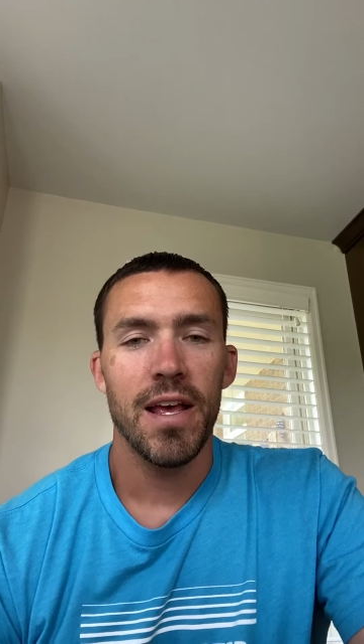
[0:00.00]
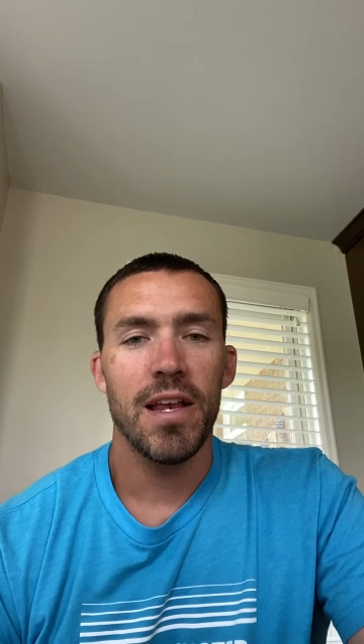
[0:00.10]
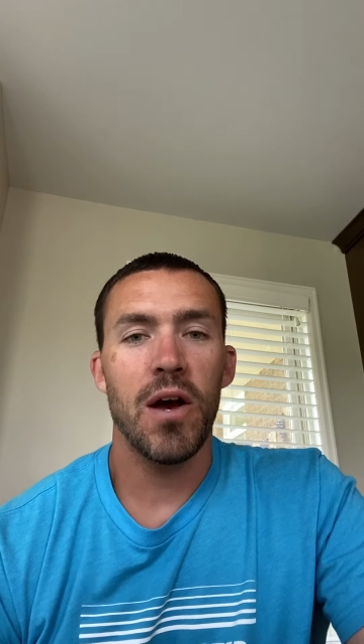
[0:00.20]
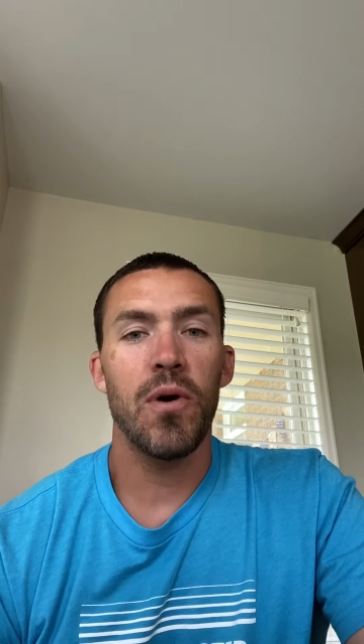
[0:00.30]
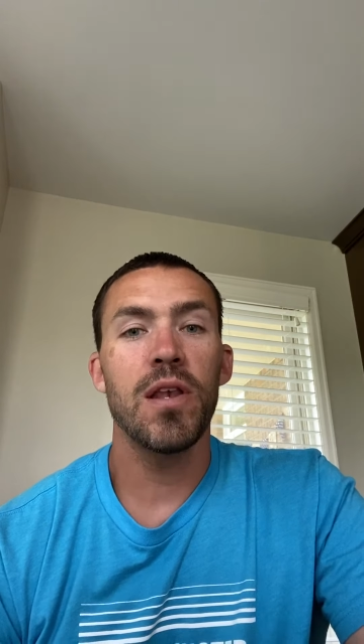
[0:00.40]

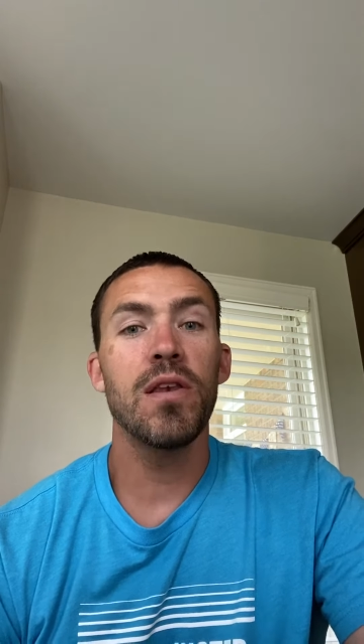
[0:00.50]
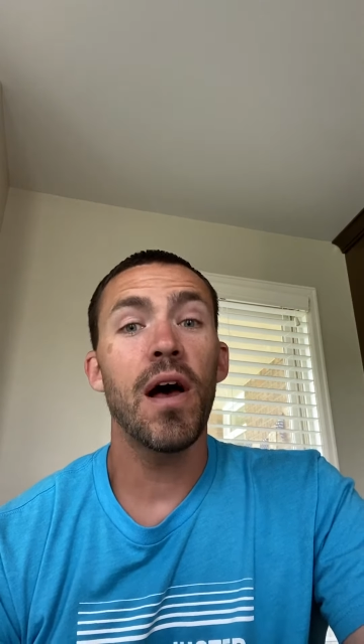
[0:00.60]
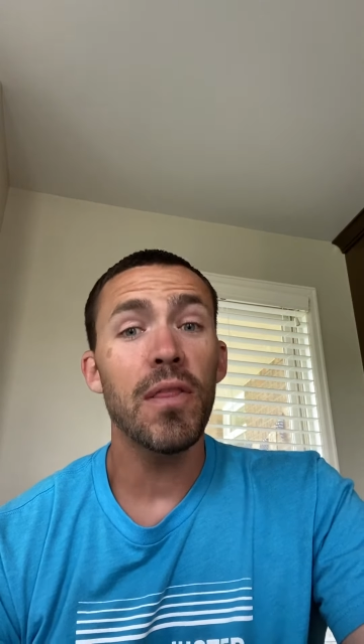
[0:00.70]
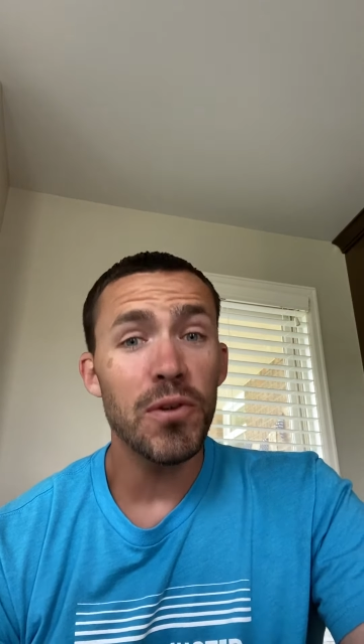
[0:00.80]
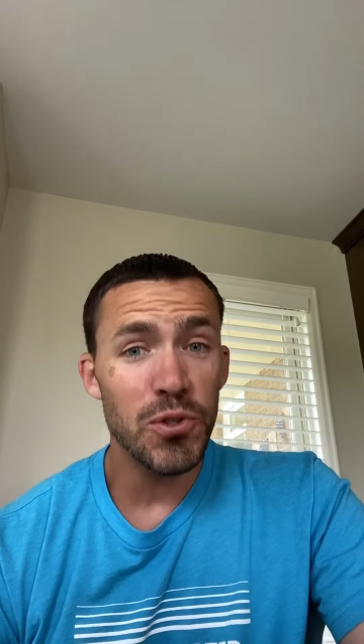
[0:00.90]
Now,
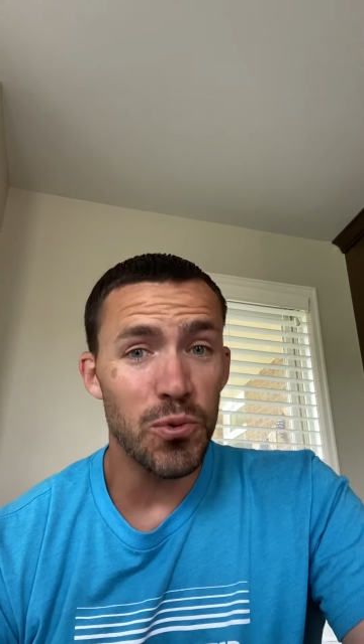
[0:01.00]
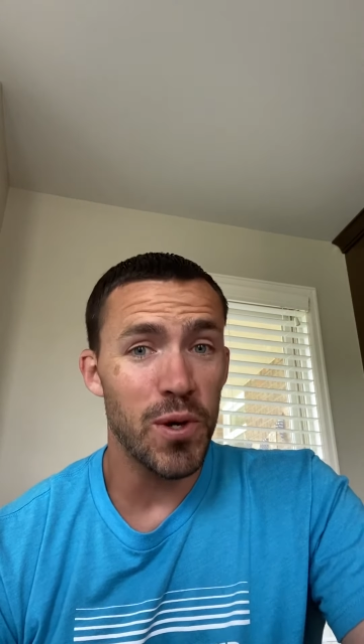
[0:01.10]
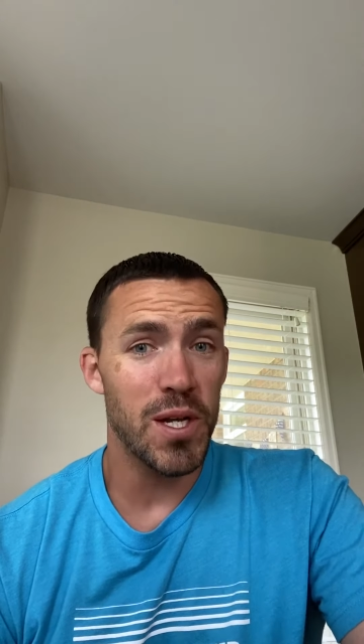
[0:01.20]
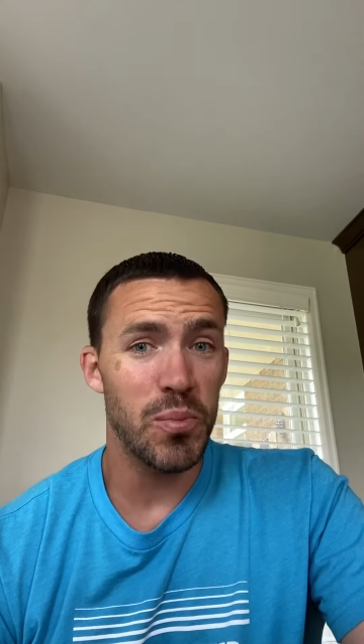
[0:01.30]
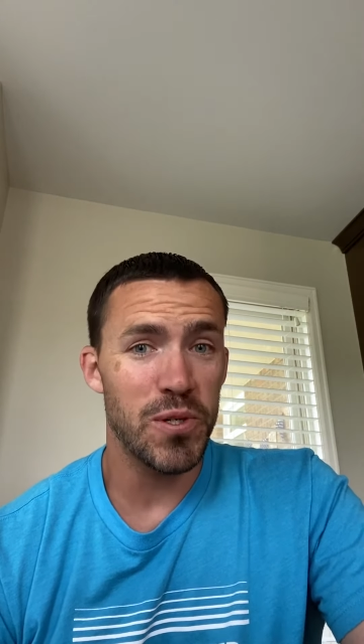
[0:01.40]
another
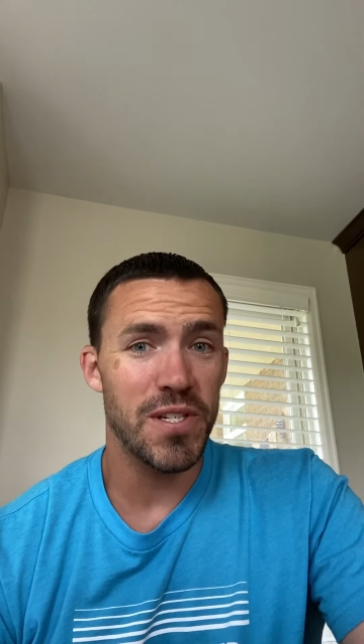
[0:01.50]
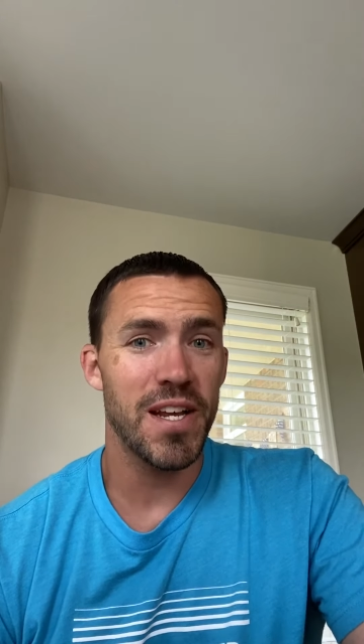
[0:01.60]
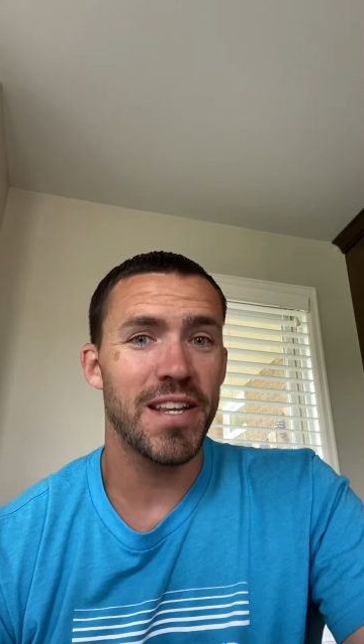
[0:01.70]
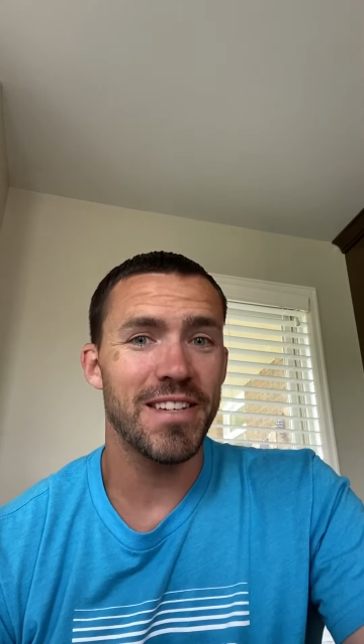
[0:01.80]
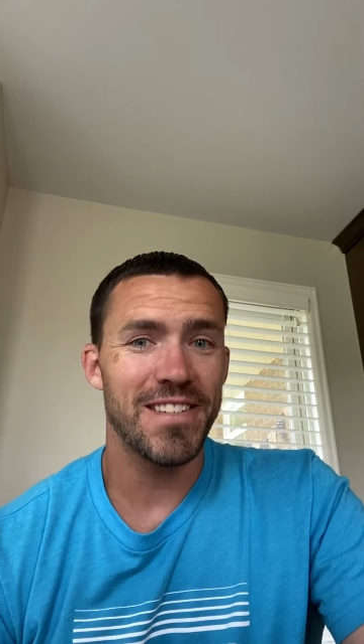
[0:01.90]

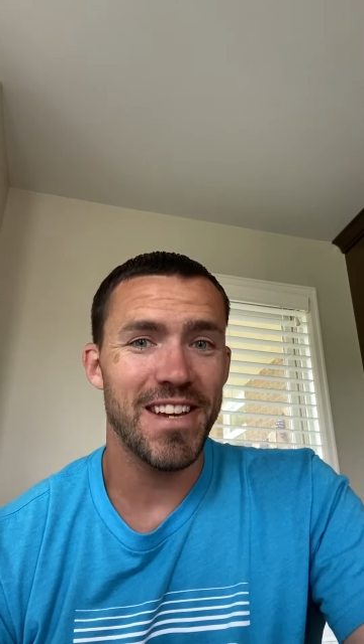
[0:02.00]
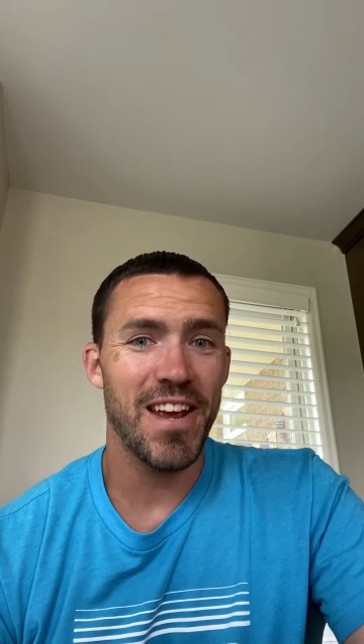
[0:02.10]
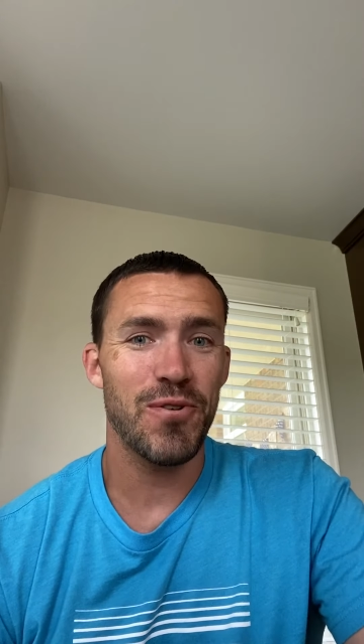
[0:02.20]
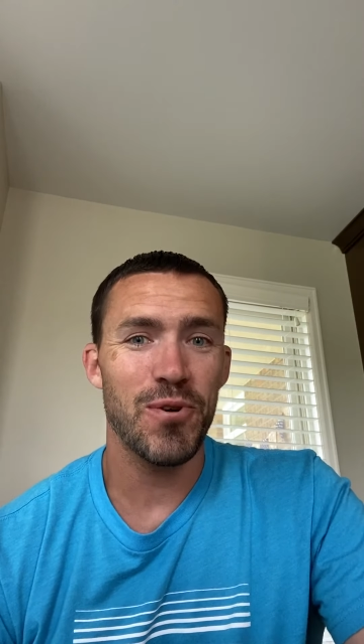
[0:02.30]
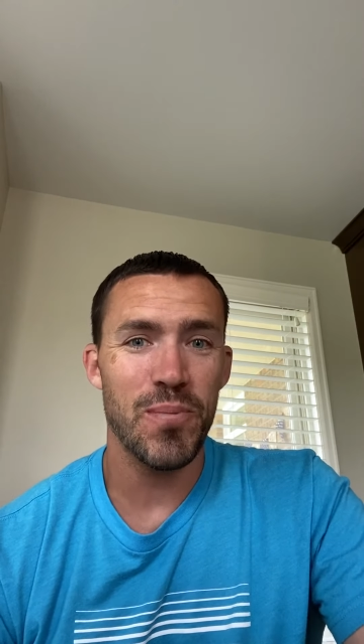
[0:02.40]
20% of the standard